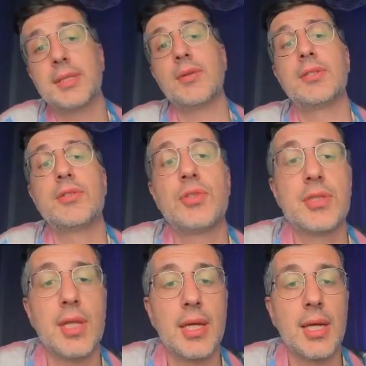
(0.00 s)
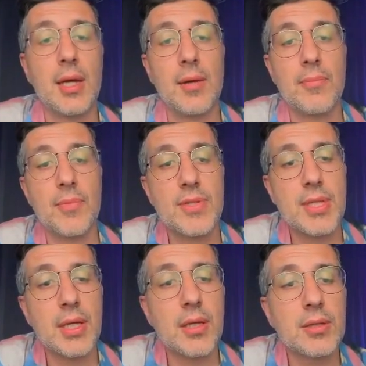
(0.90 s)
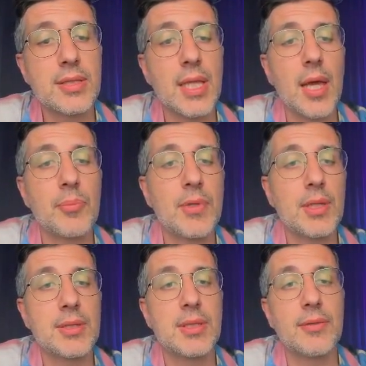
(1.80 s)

there is just like a single step that is